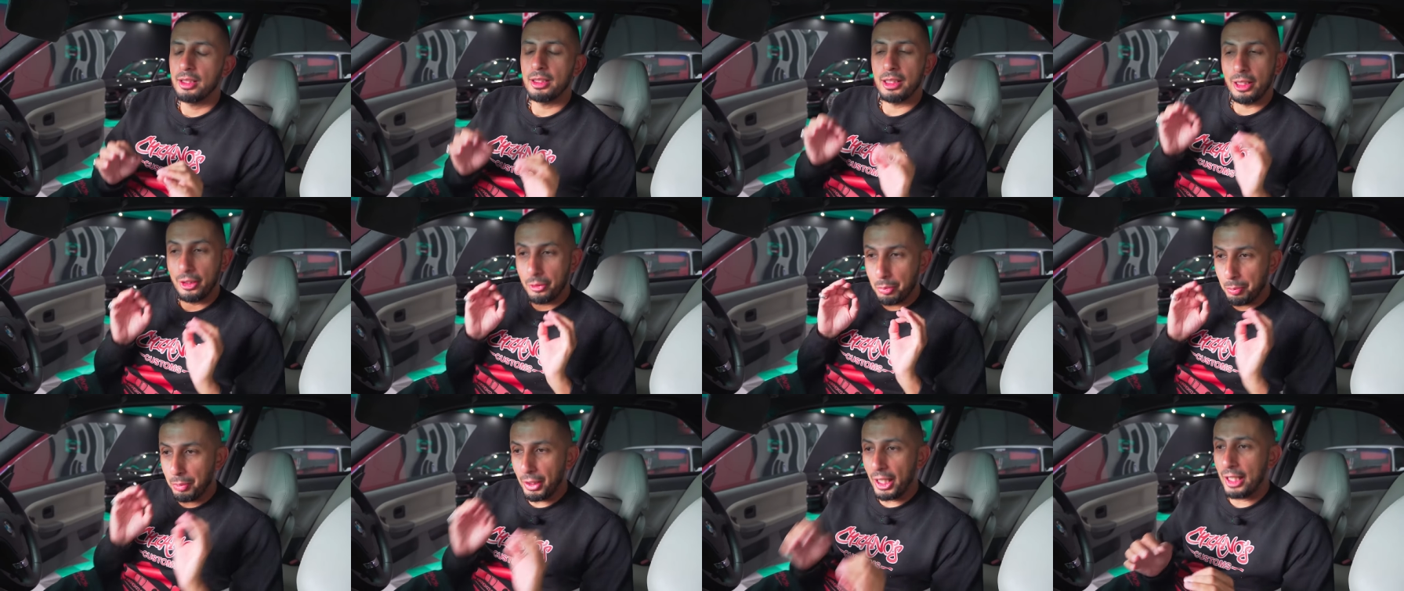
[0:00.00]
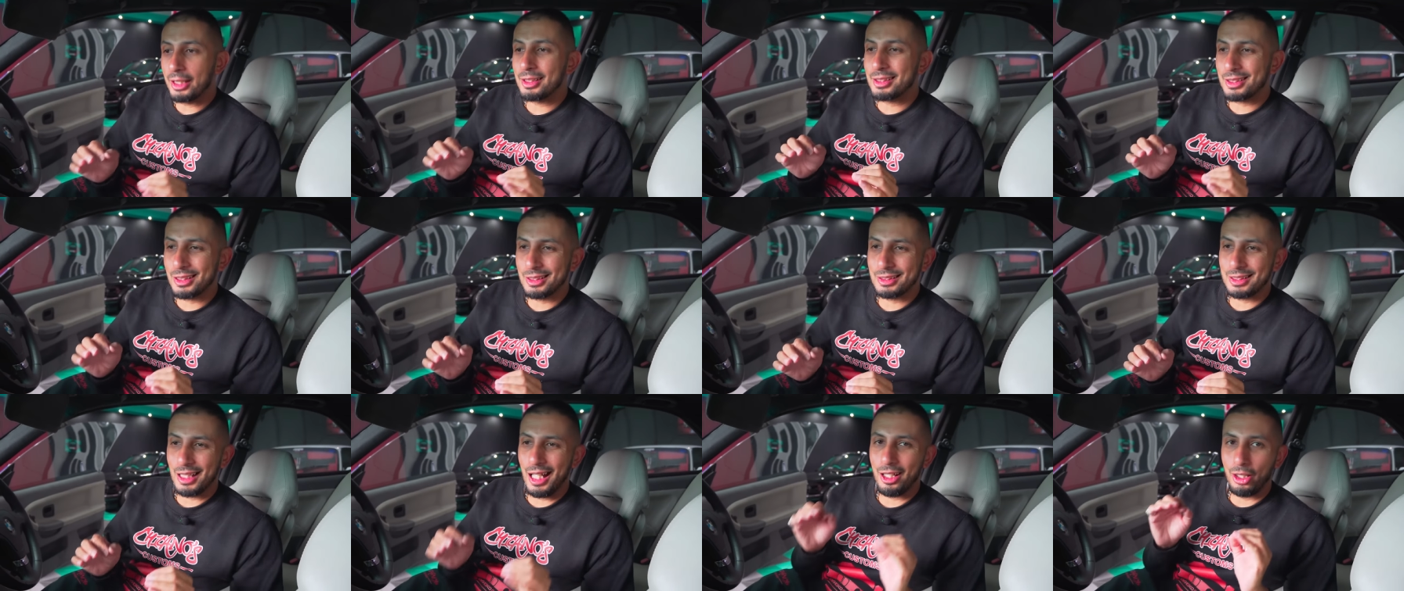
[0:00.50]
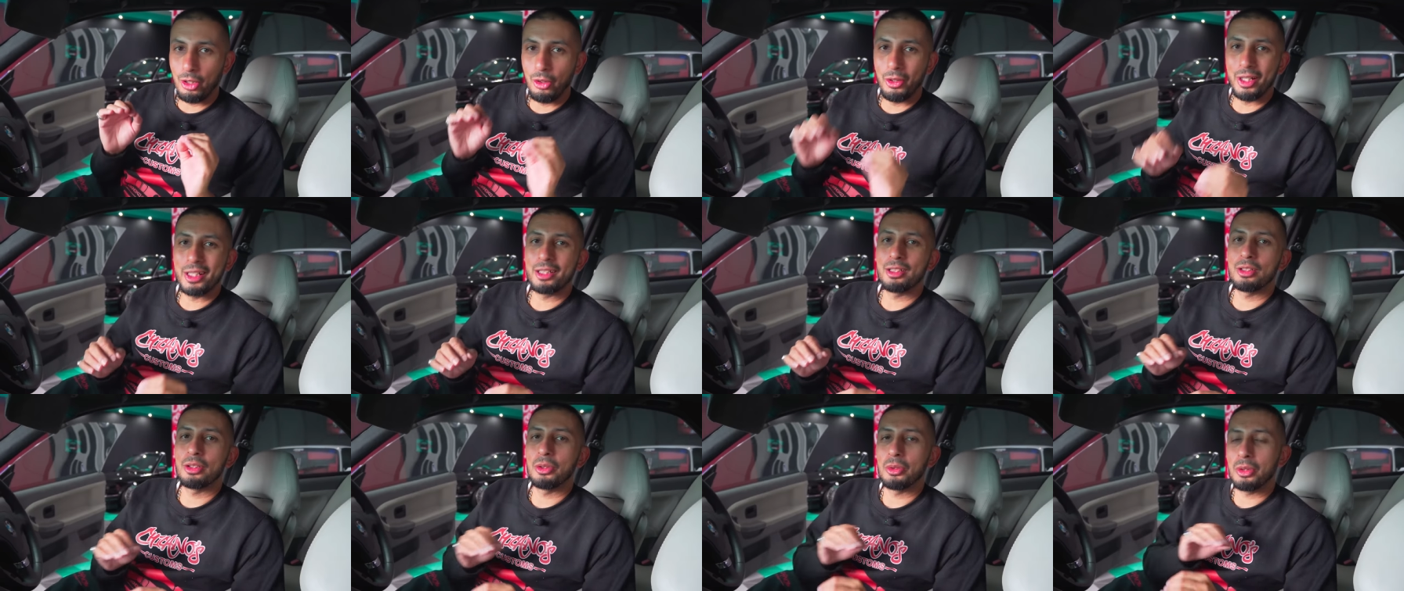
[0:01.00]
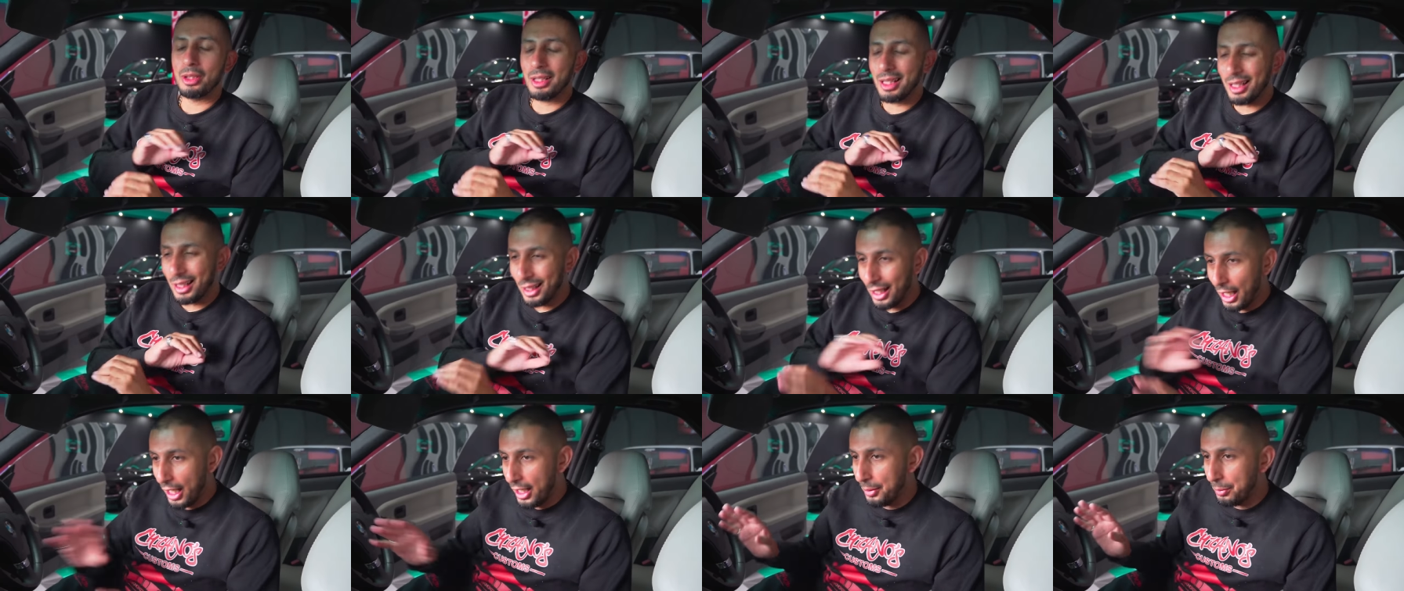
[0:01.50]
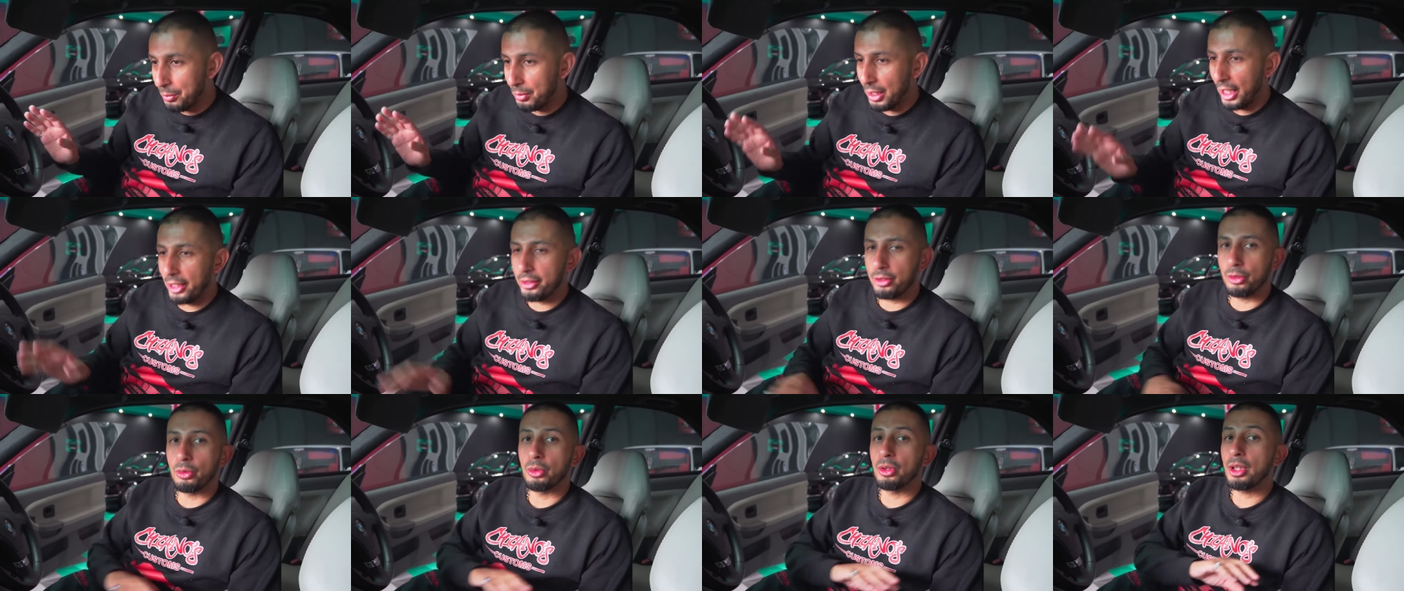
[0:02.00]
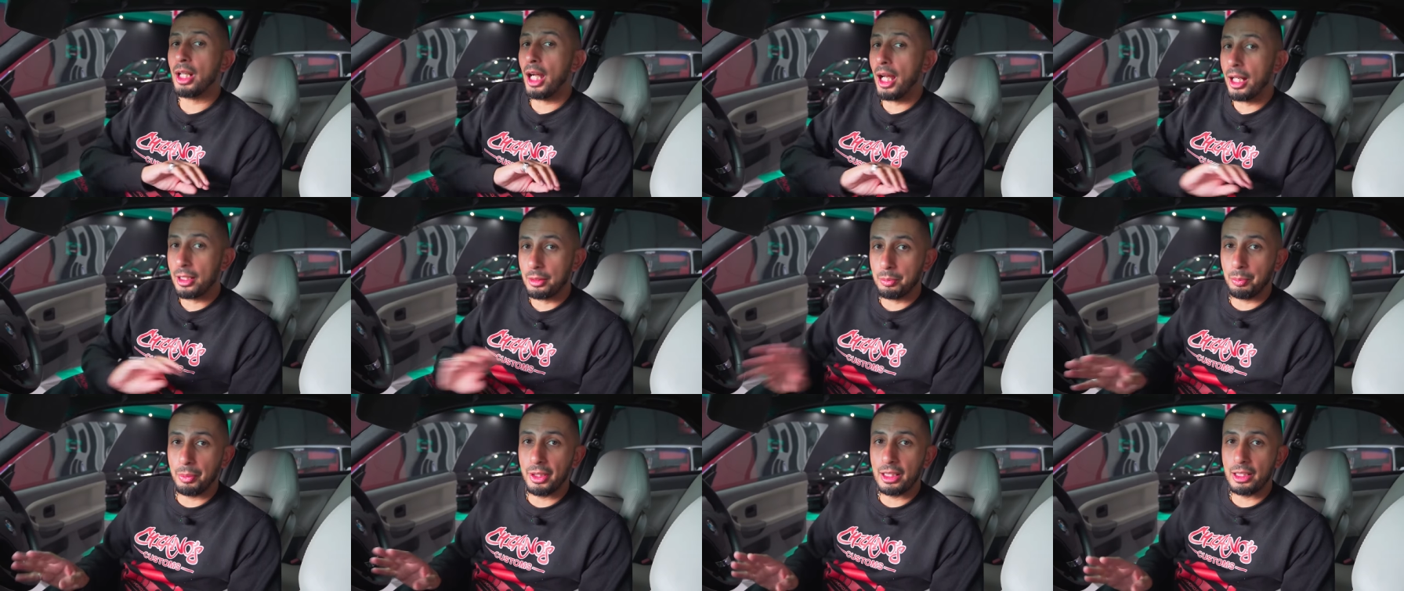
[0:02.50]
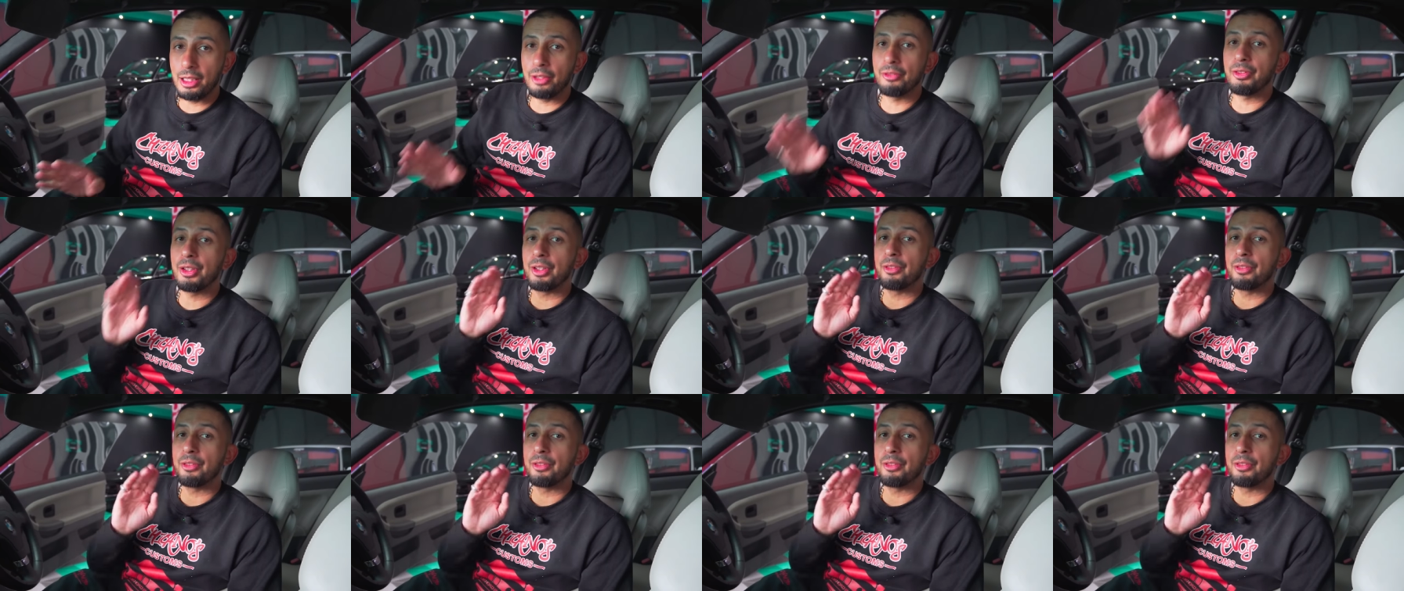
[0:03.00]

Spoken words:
these prices are going to climb like you can't believe.